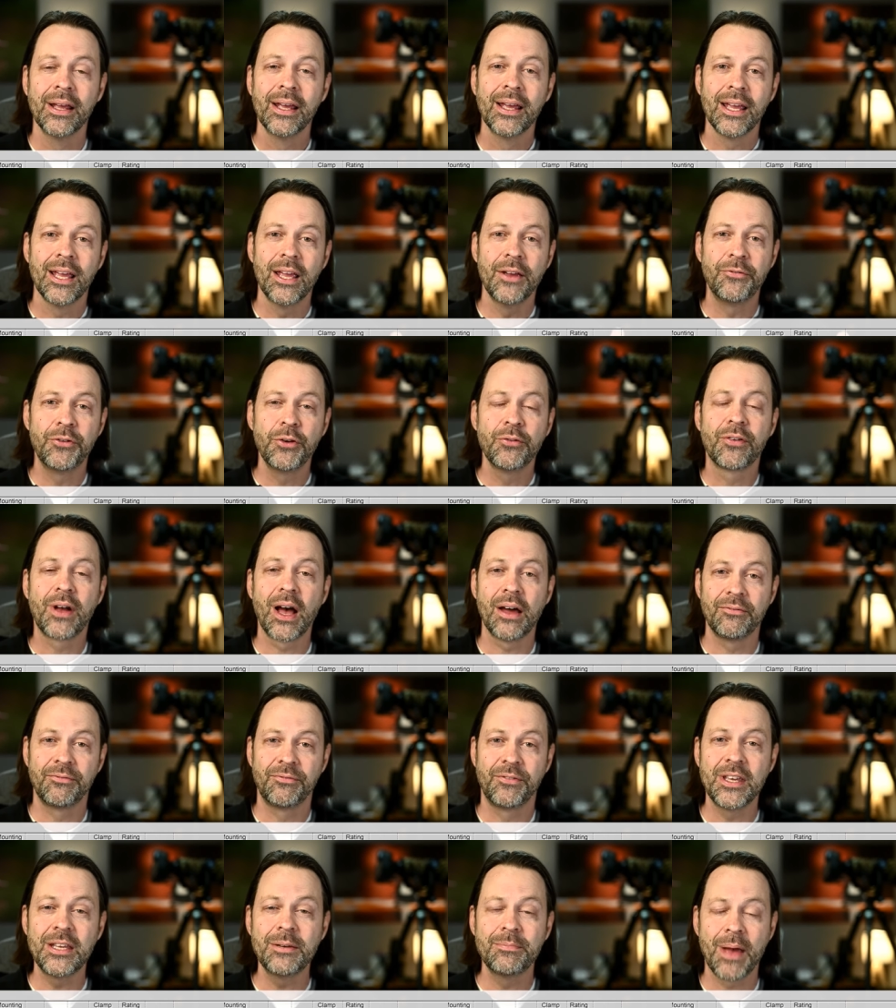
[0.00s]
If you've got
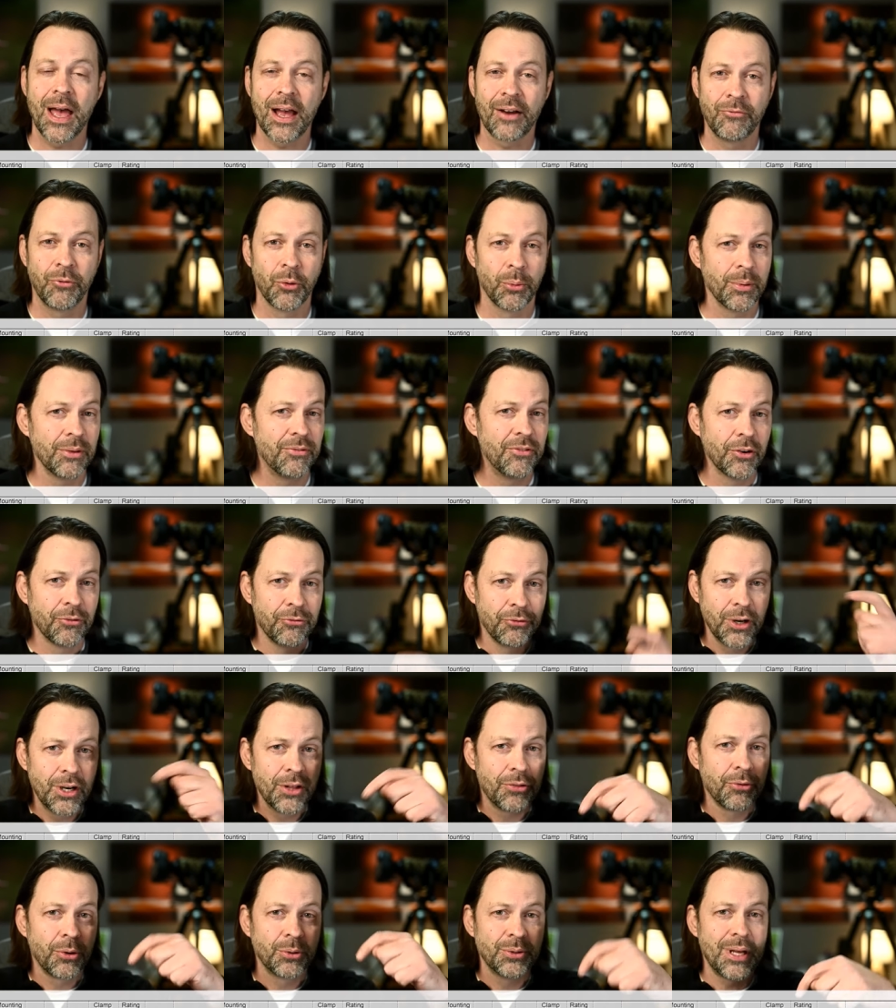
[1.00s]
feedback for me, feel free to
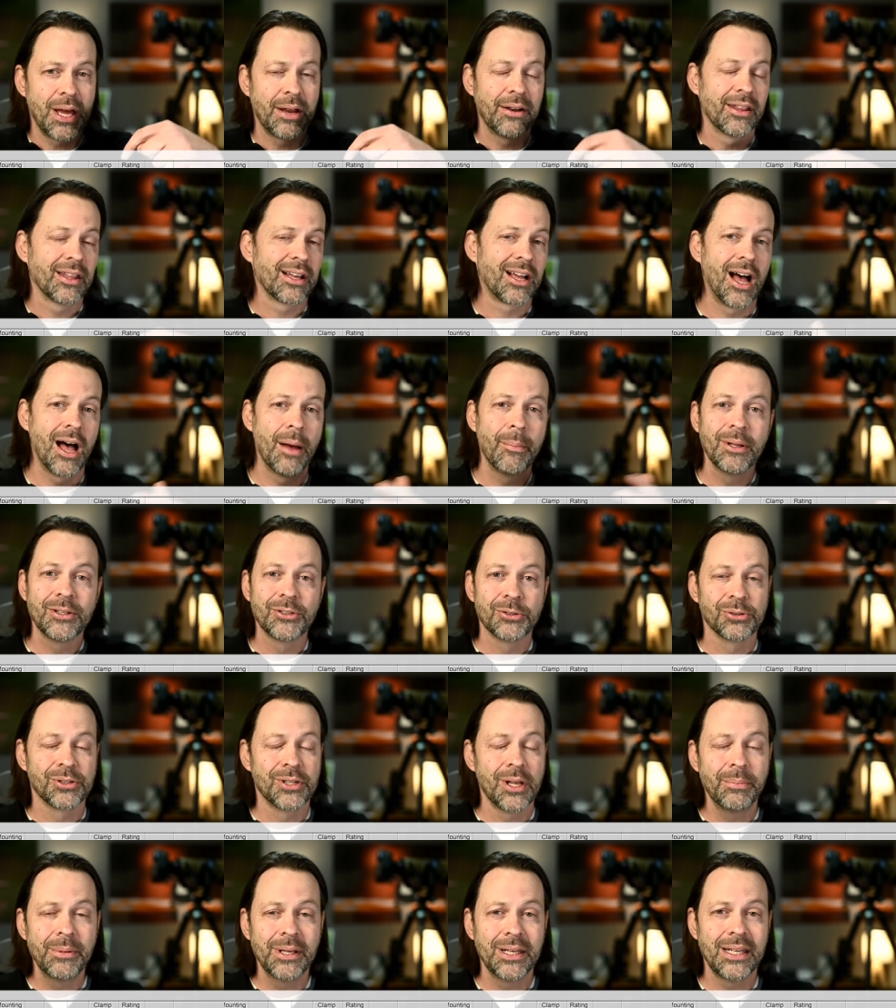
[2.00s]
throw it down in the comments or
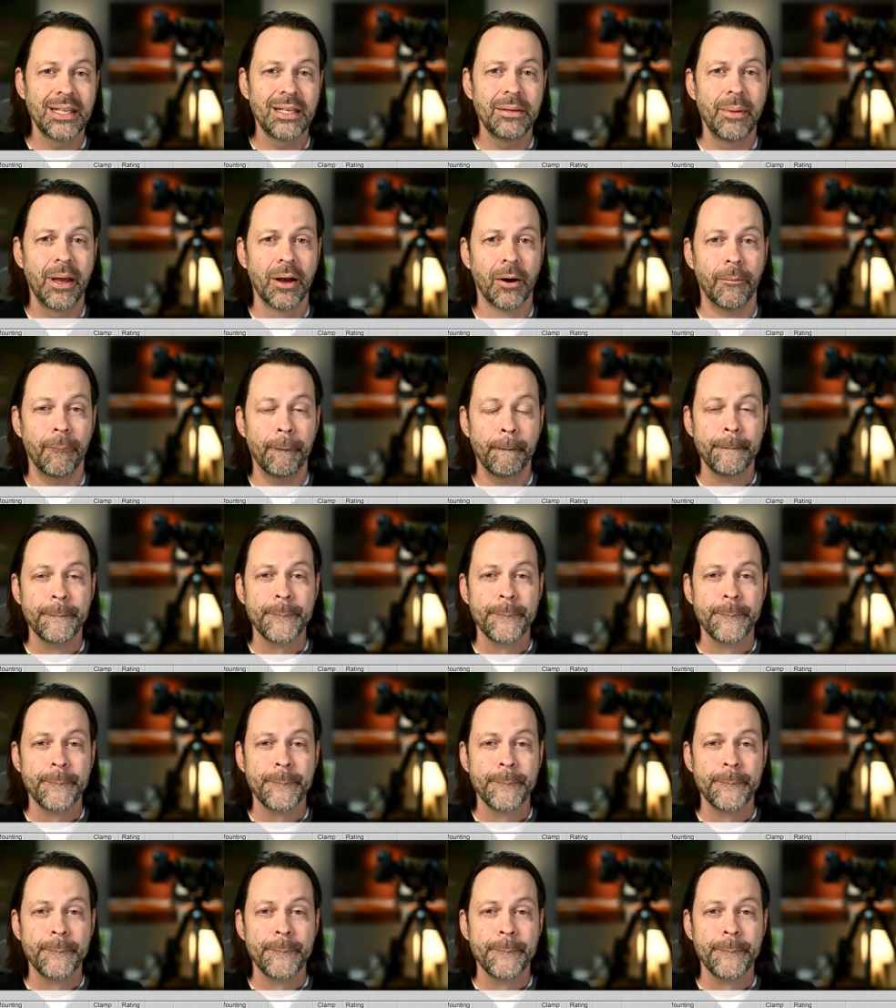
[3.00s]
send me an email.